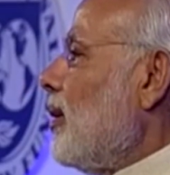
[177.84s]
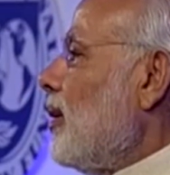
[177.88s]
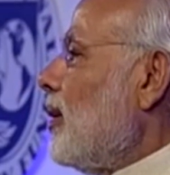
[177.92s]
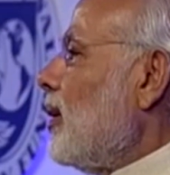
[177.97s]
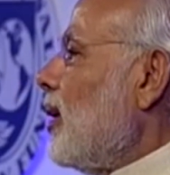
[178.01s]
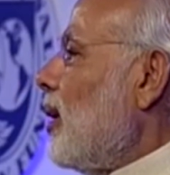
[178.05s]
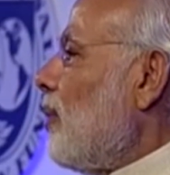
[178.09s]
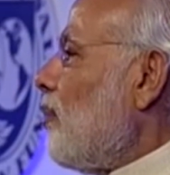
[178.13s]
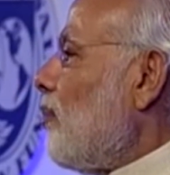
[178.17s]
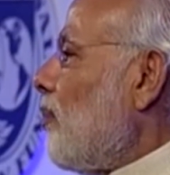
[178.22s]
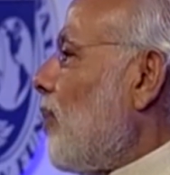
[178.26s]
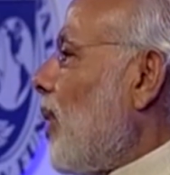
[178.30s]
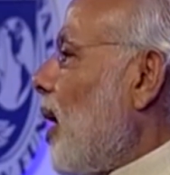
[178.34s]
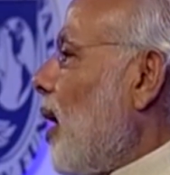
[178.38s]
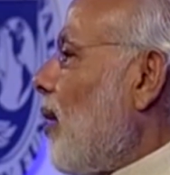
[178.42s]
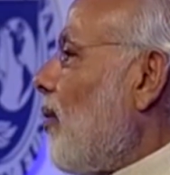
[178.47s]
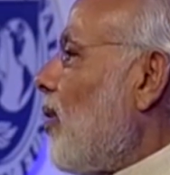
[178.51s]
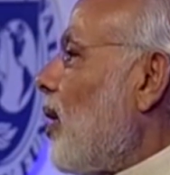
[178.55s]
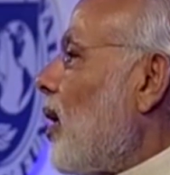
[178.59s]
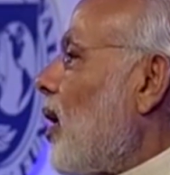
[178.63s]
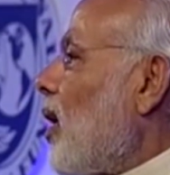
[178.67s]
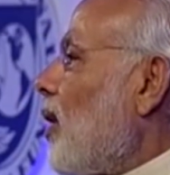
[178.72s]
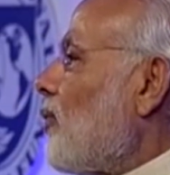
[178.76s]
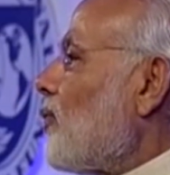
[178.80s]
the
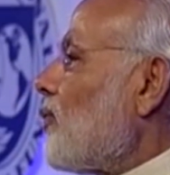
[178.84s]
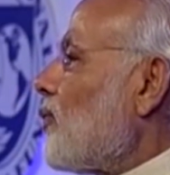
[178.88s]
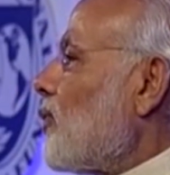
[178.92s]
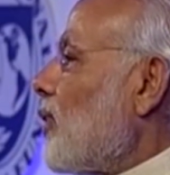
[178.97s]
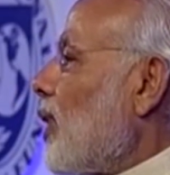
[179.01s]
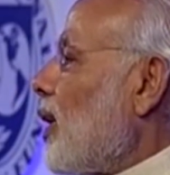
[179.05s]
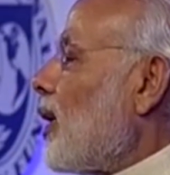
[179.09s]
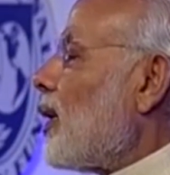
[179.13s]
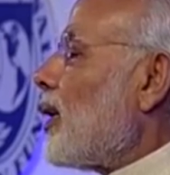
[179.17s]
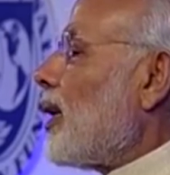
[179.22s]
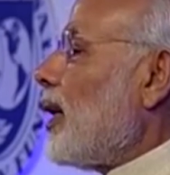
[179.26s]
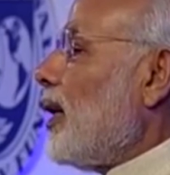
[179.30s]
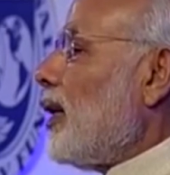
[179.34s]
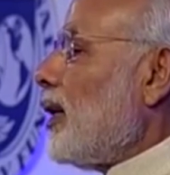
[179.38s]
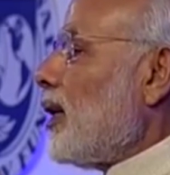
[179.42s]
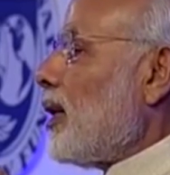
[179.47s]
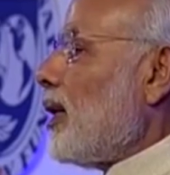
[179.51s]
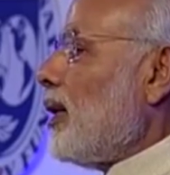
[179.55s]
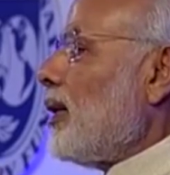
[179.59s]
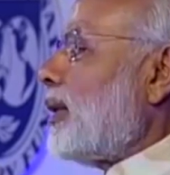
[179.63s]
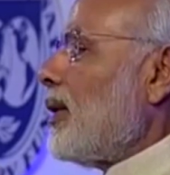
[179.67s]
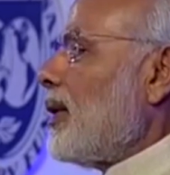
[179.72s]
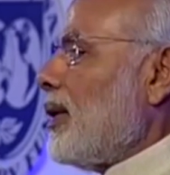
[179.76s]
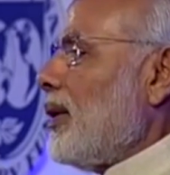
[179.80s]
power of certain
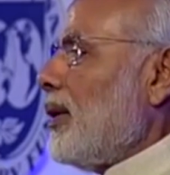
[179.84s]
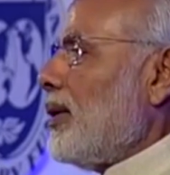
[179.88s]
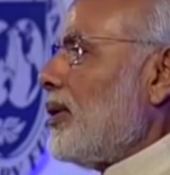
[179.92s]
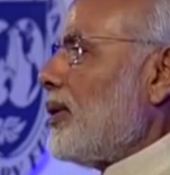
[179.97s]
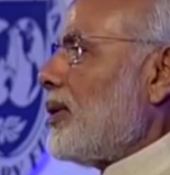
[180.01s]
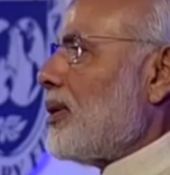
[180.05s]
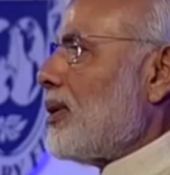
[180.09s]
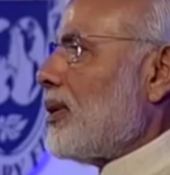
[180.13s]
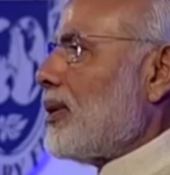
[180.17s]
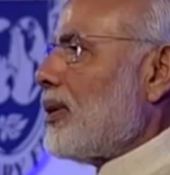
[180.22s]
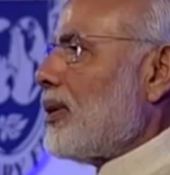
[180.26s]
countries